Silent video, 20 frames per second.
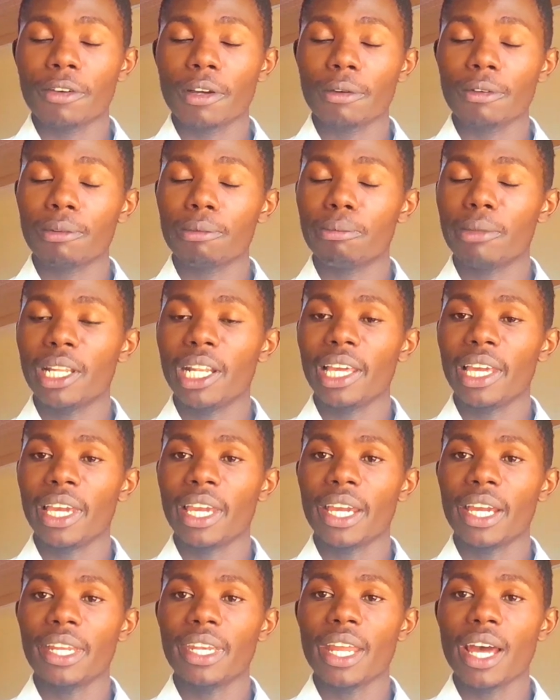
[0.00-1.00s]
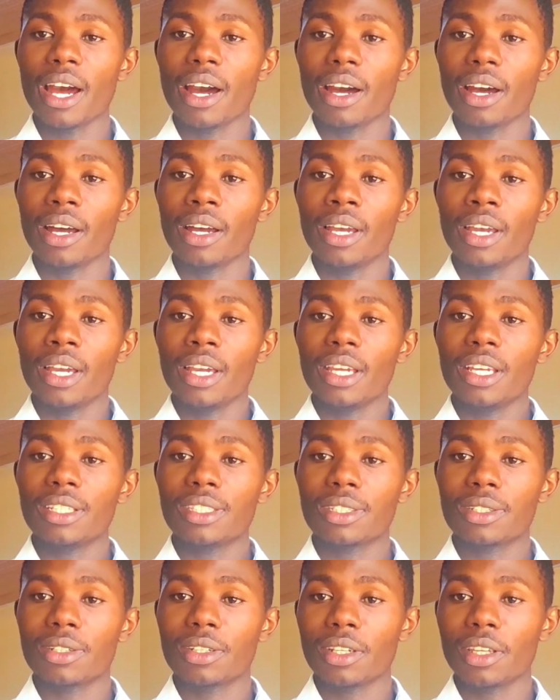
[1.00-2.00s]
family had a
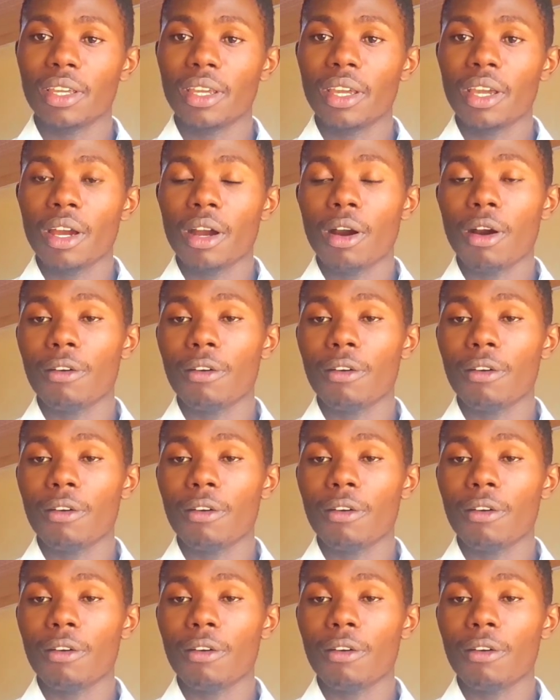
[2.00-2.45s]
history